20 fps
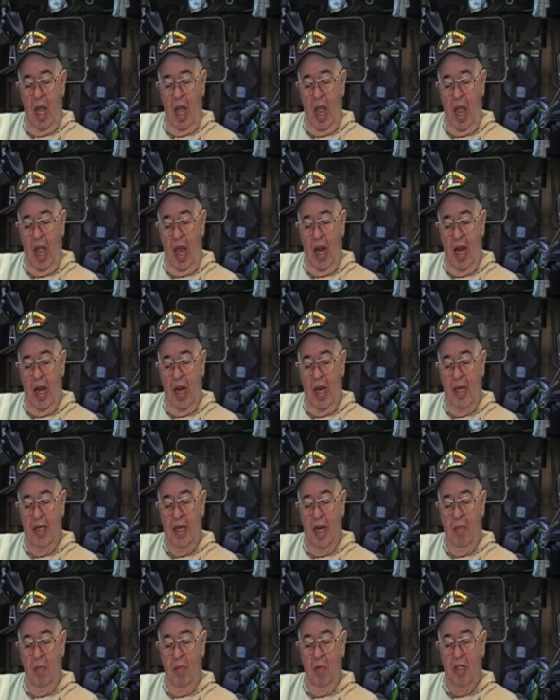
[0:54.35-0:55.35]
And I
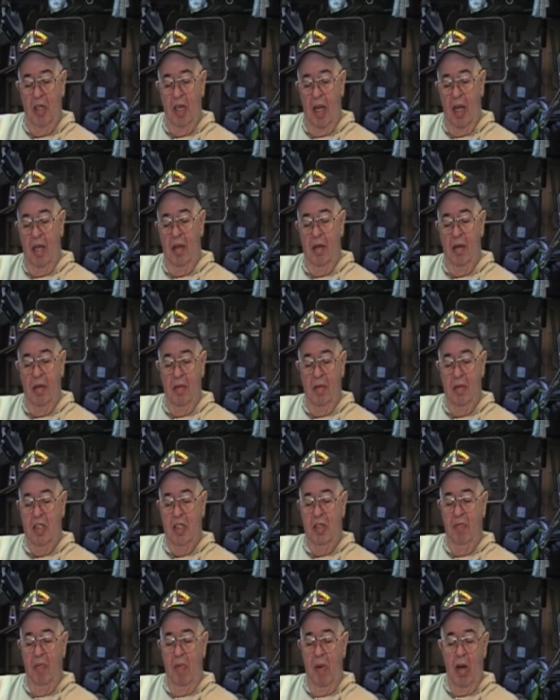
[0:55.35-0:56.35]
did them with a
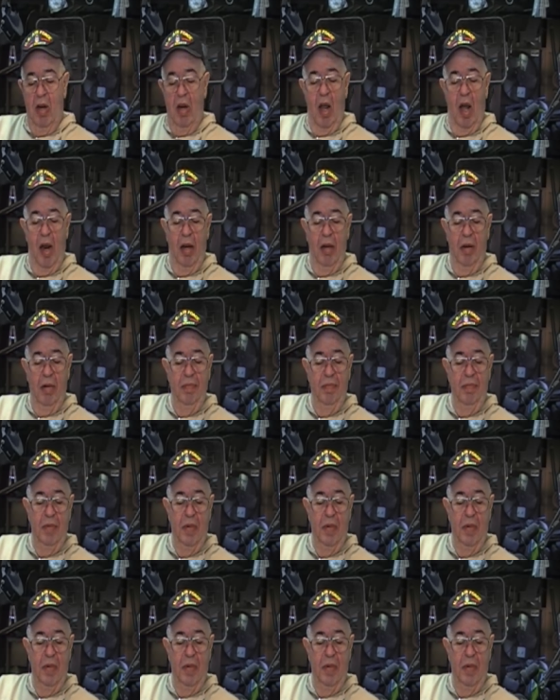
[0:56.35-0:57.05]
spear cutter